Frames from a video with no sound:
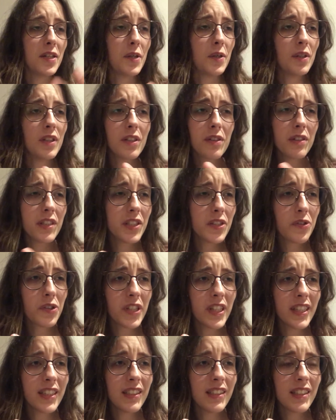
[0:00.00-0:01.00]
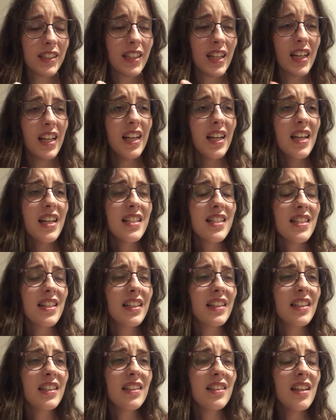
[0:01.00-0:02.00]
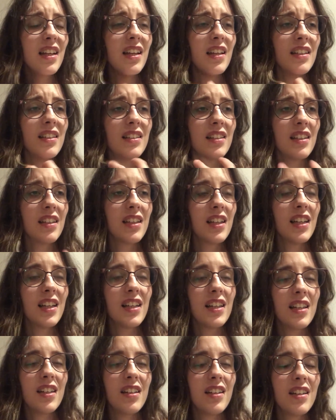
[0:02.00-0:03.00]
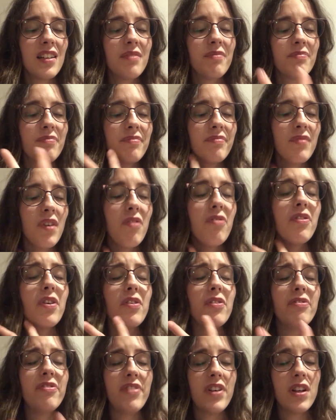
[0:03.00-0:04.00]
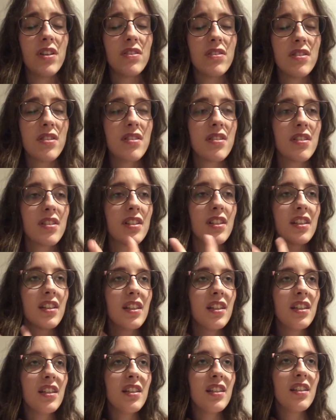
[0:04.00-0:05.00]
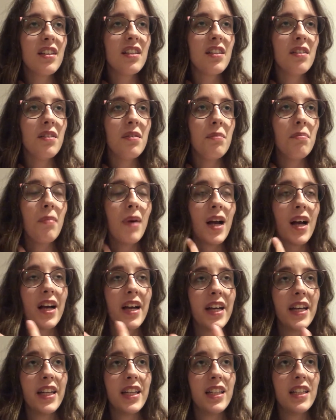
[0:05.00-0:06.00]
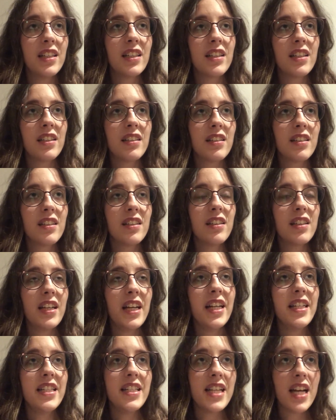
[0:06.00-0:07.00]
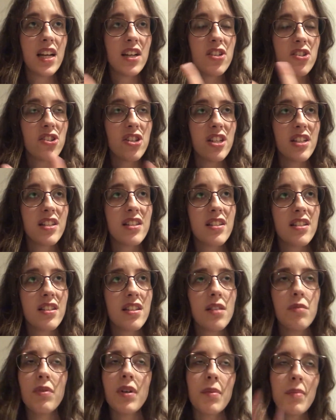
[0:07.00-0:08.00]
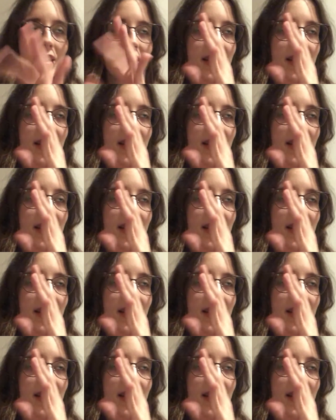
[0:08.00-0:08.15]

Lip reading: yoga retreat. It's like it fulfills my intentions. What am I